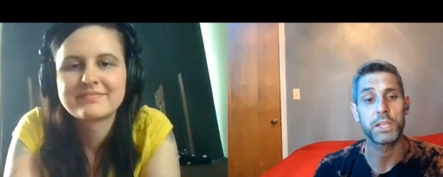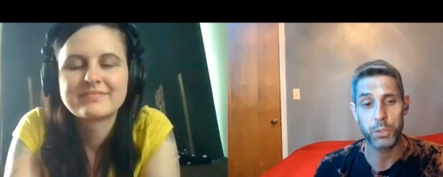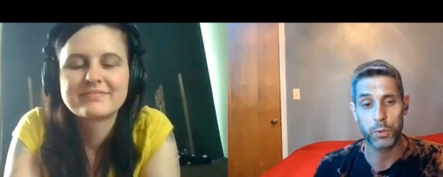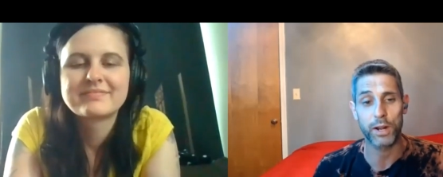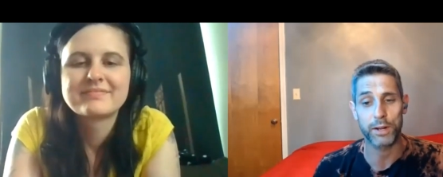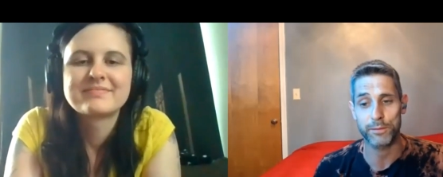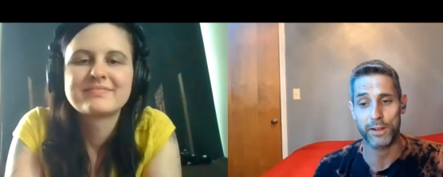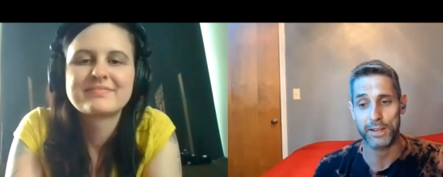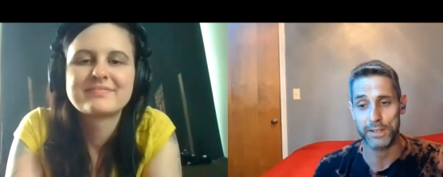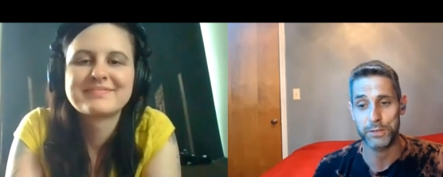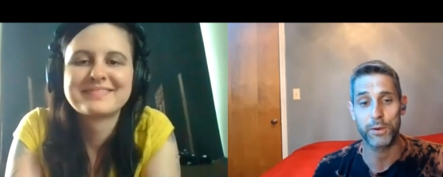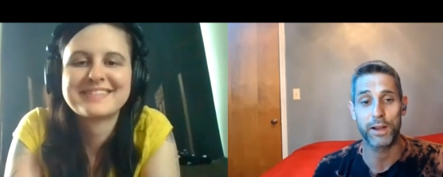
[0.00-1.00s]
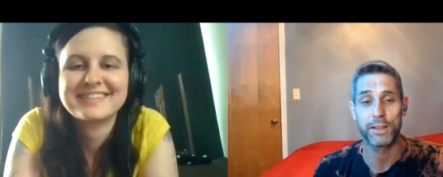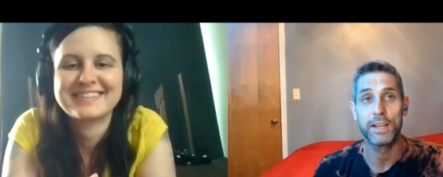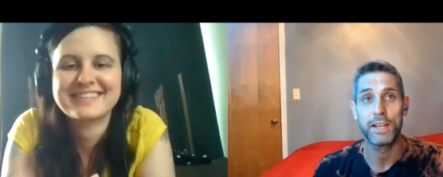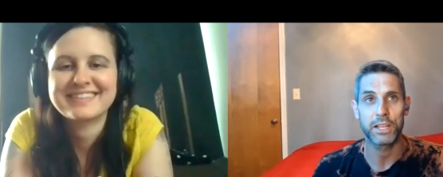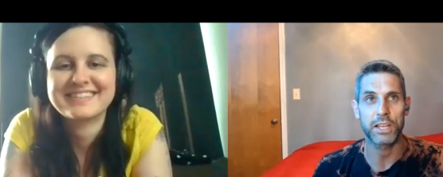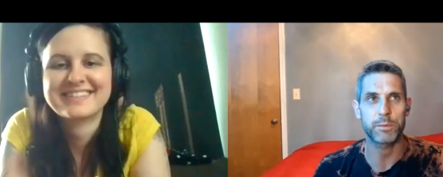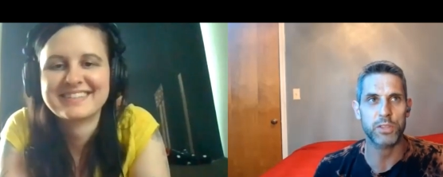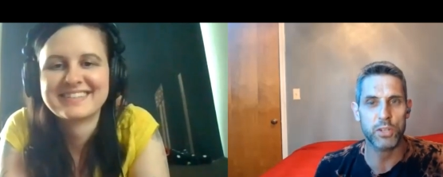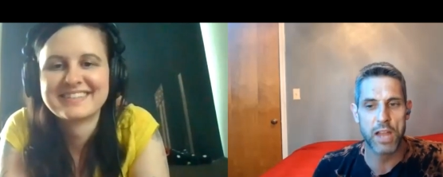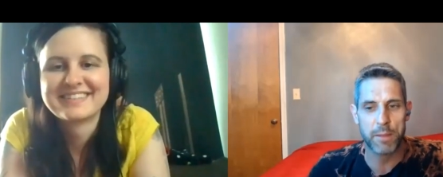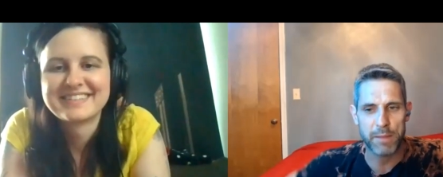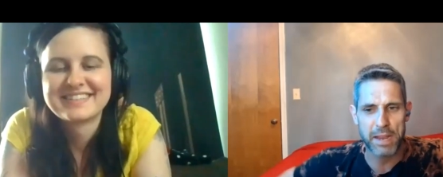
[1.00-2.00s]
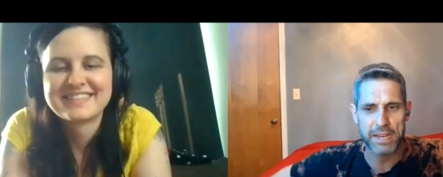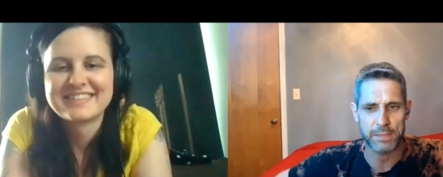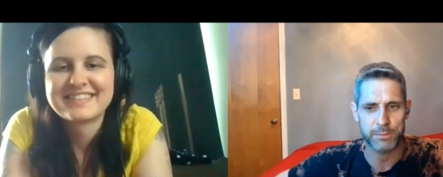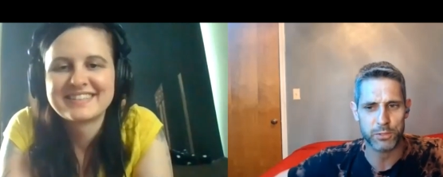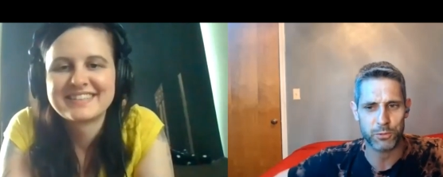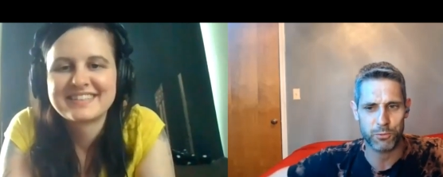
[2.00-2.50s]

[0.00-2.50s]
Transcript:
Speaker 1: You want to fucking, you want, like, but they're not making them. So